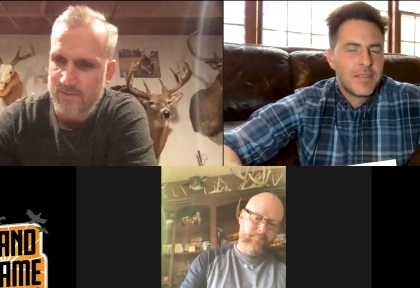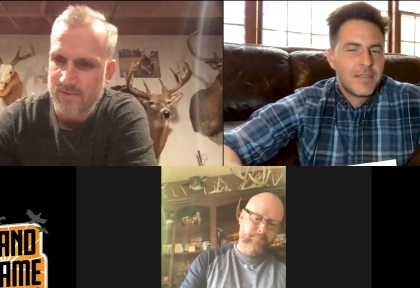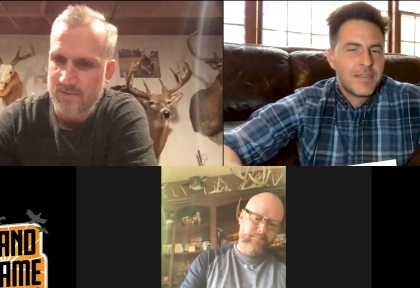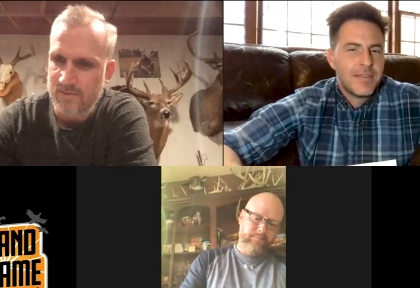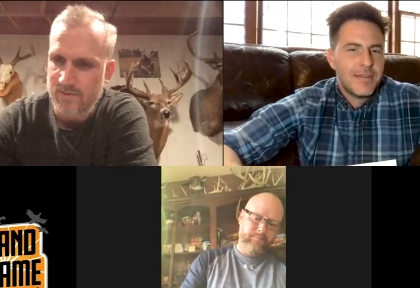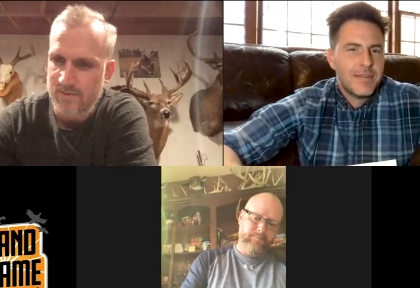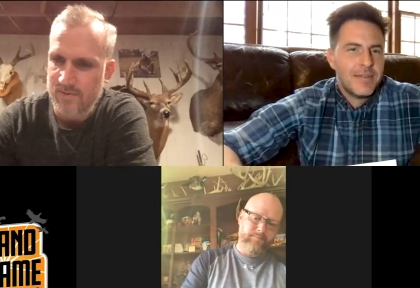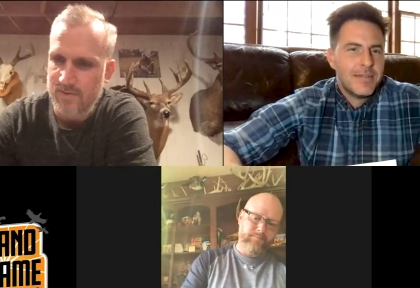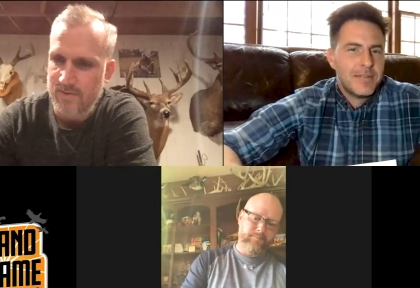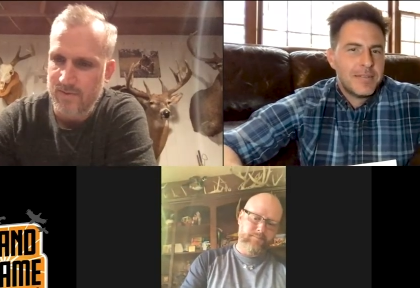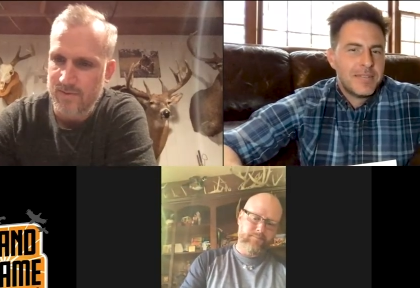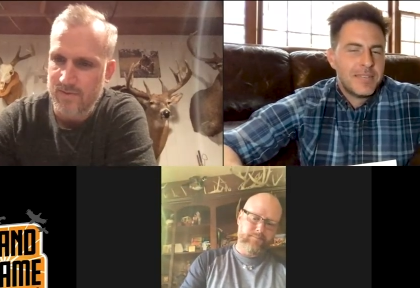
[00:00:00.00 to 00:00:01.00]

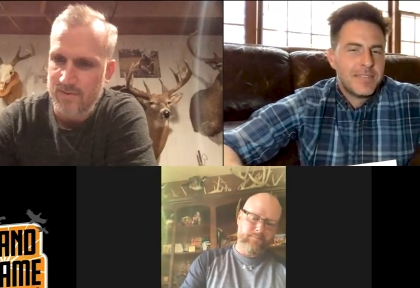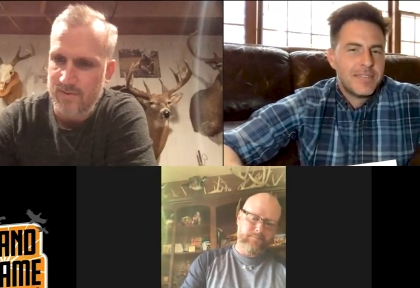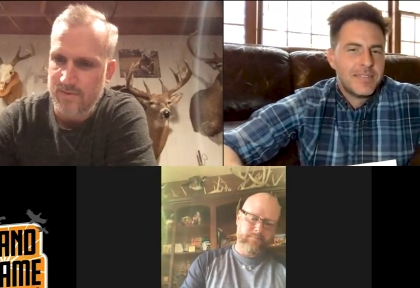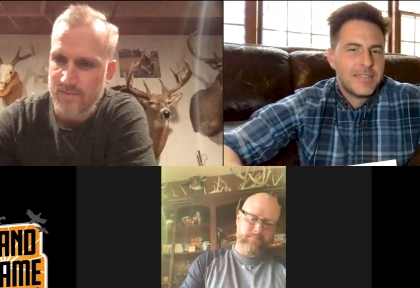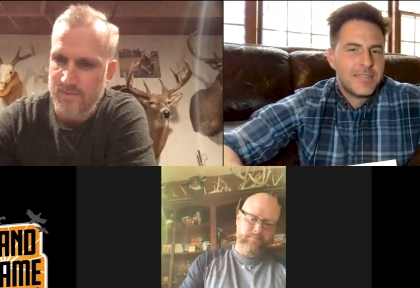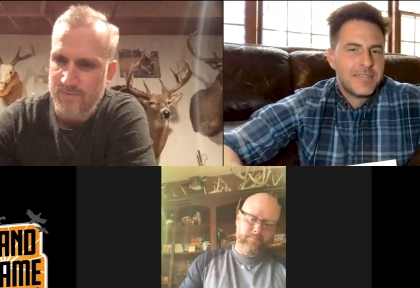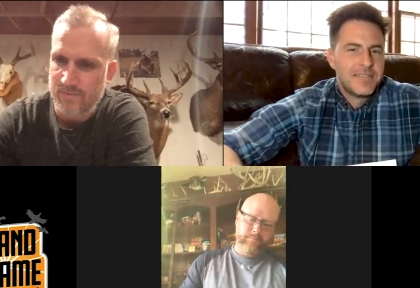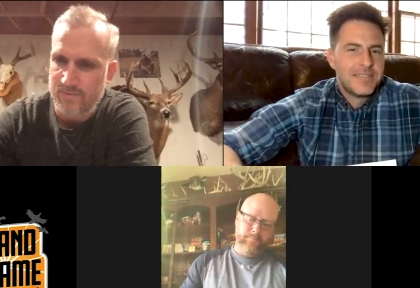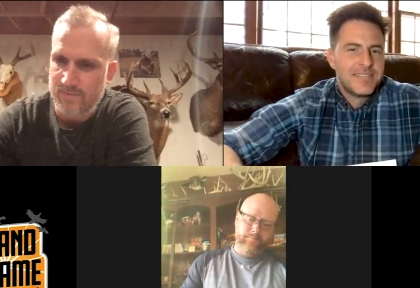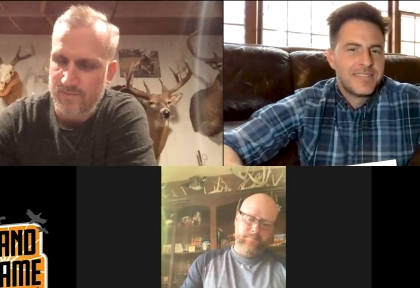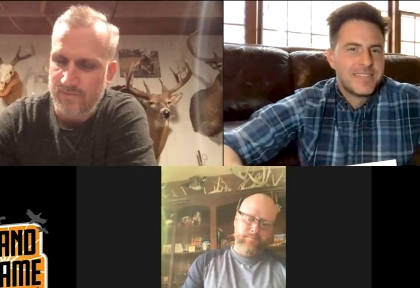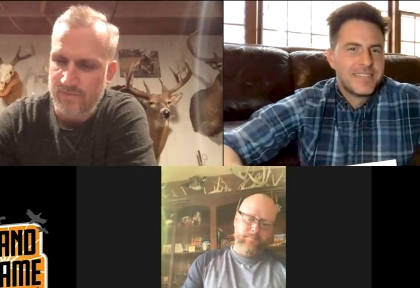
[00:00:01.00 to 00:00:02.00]

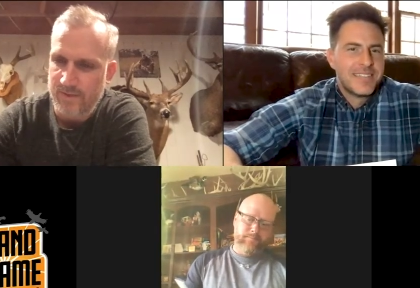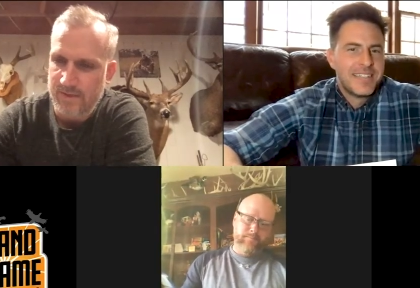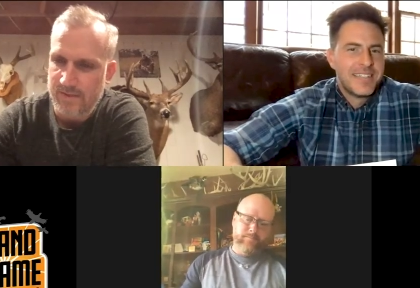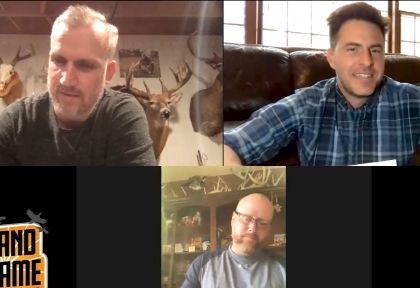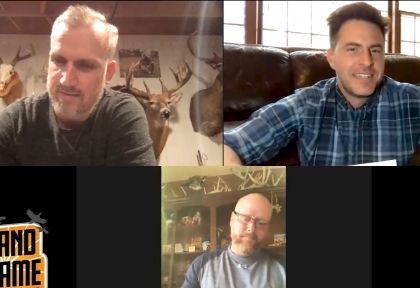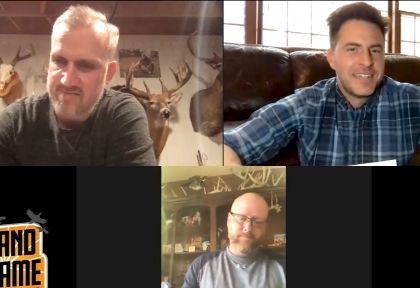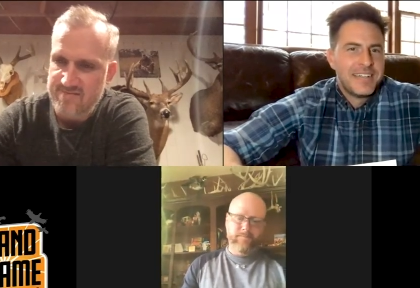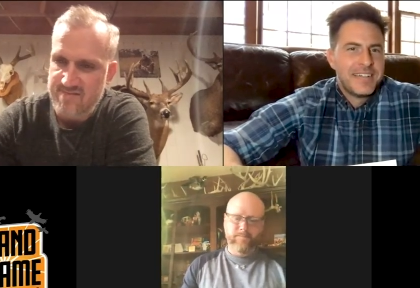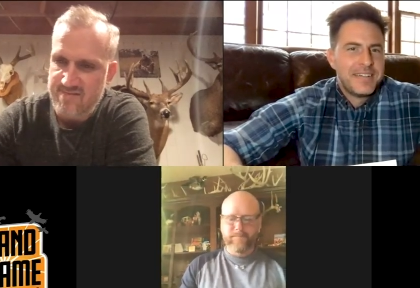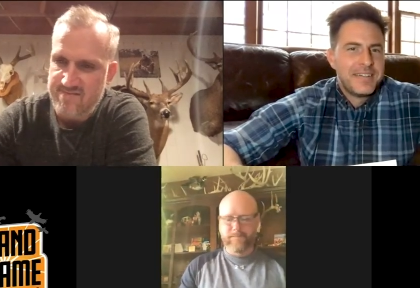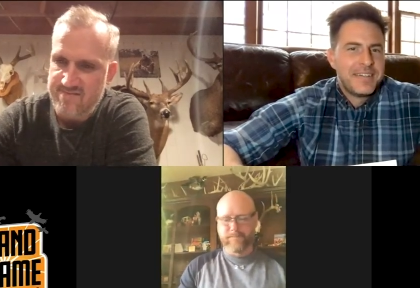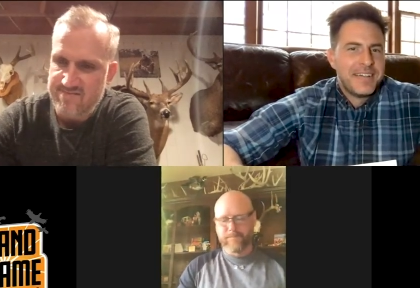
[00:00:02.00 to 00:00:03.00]

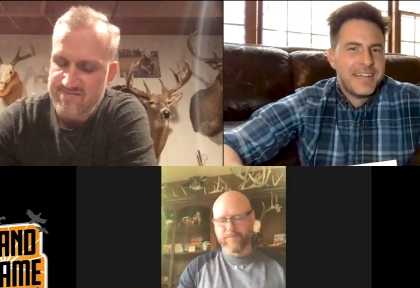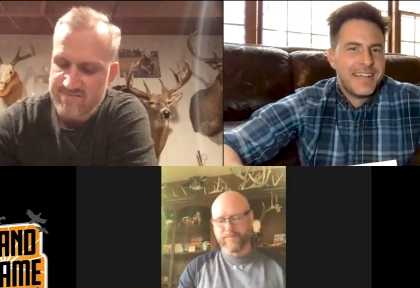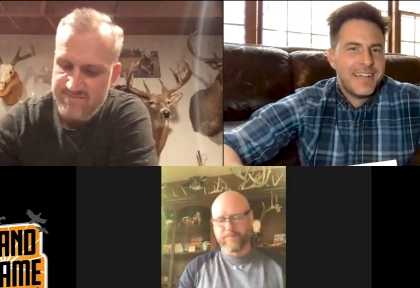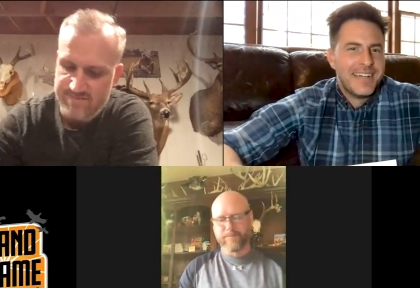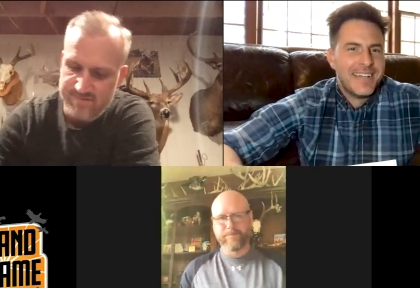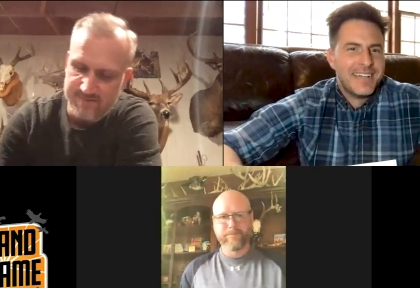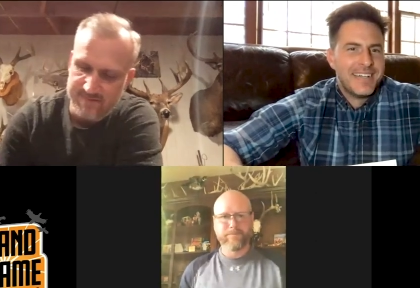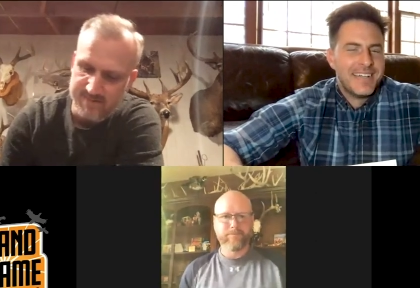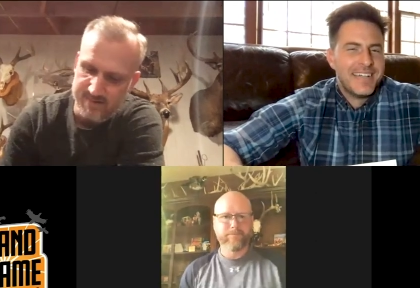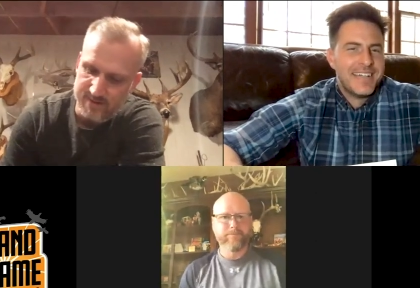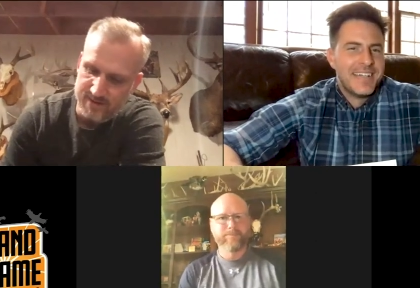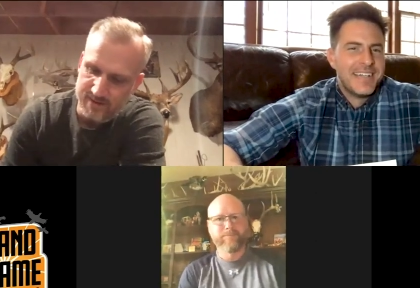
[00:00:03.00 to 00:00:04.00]

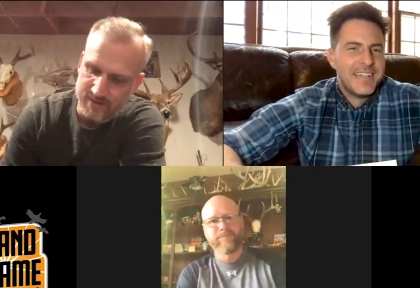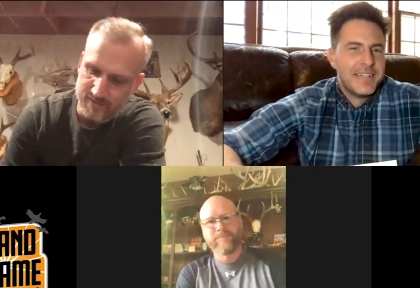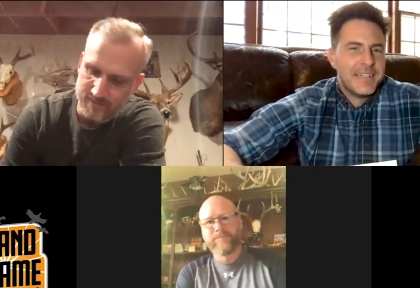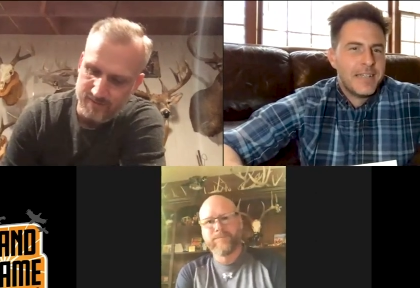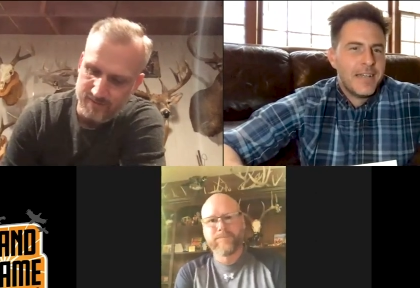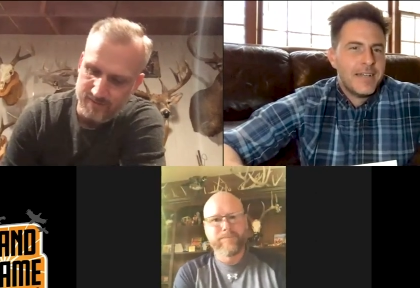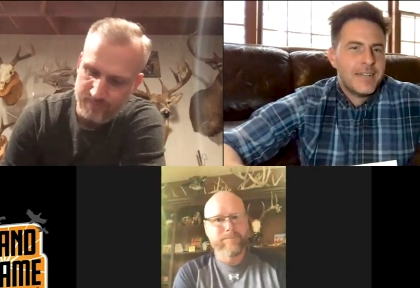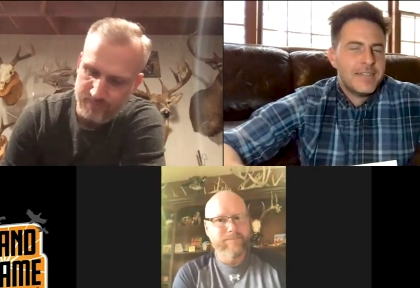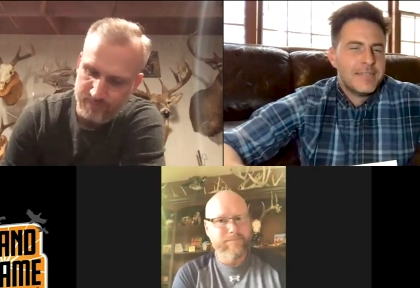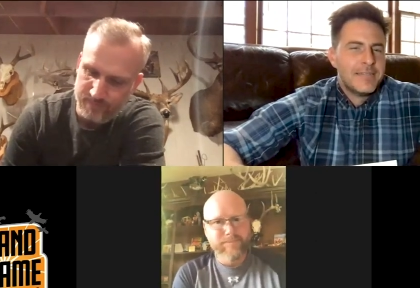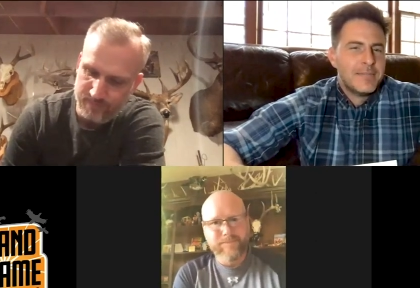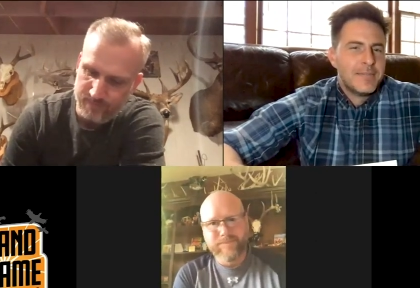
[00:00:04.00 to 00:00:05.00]

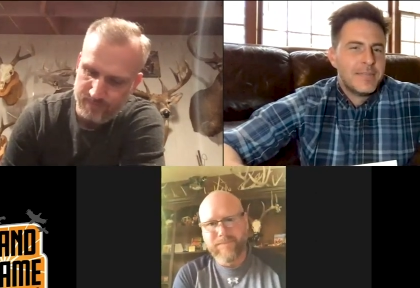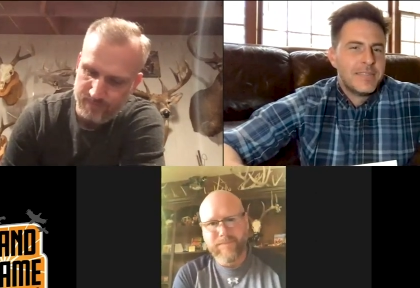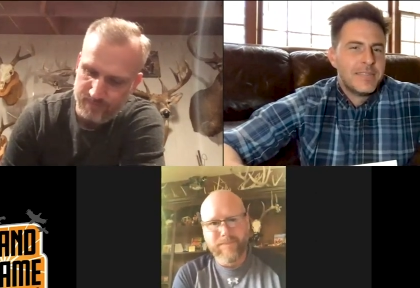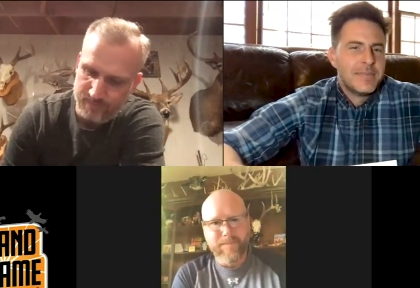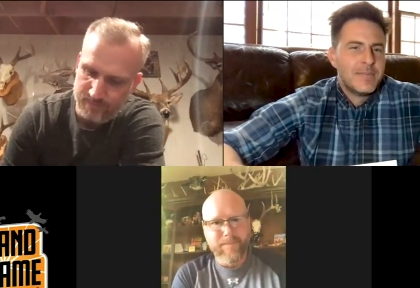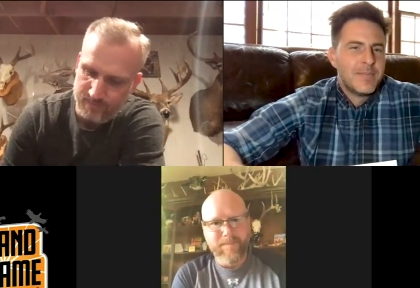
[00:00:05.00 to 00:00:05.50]
(silence)